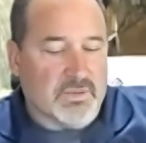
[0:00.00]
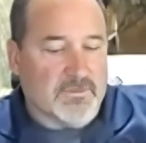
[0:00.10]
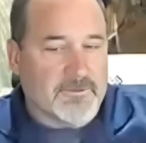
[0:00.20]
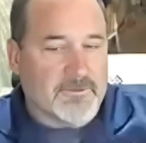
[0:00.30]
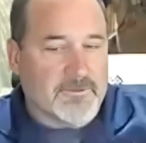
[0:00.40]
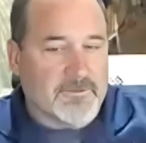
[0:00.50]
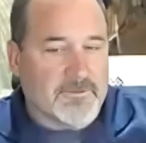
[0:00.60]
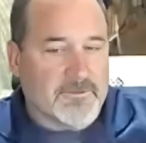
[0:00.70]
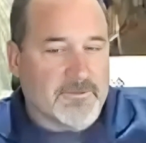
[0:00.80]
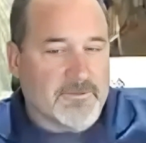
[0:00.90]
But
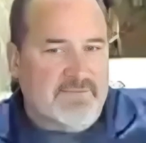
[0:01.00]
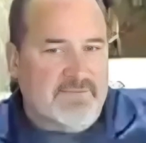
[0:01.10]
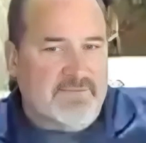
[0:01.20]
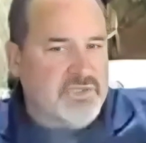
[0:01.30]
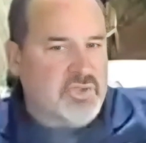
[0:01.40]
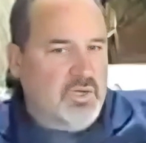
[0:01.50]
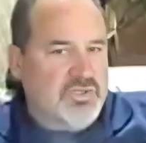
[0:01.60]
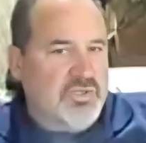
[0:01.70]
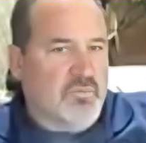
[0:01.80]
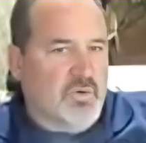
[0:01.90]
if it's a
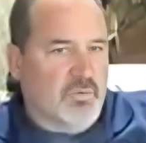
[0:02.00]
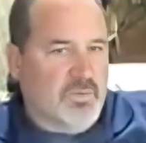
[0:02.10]
situation